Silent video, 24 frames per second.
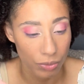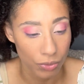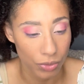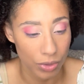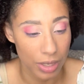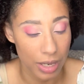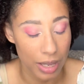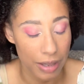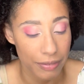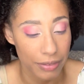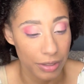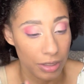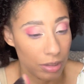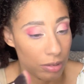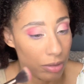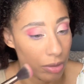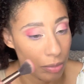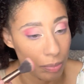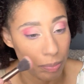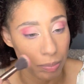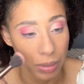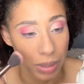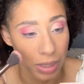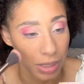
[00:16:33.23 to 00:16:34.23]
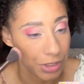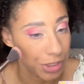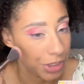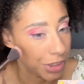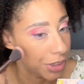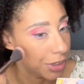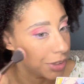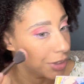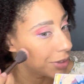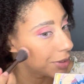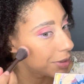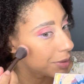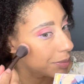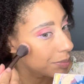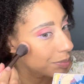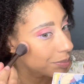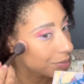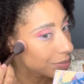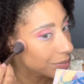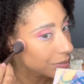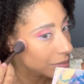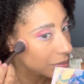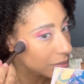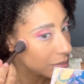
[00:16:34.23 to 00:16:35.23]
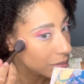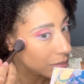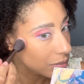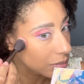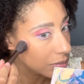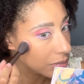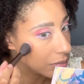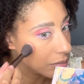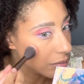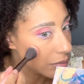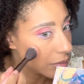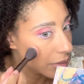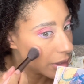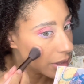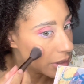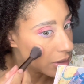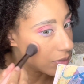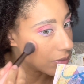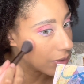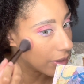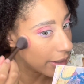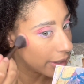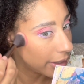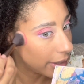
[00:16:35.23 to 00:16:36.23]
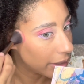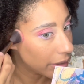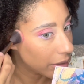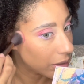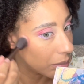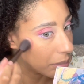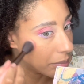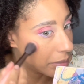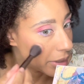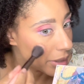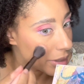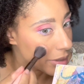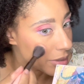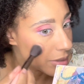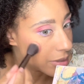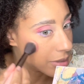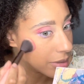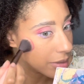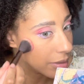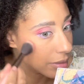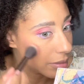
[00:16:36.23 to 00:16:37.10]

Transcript: for having good blushes. It's very hit or miss.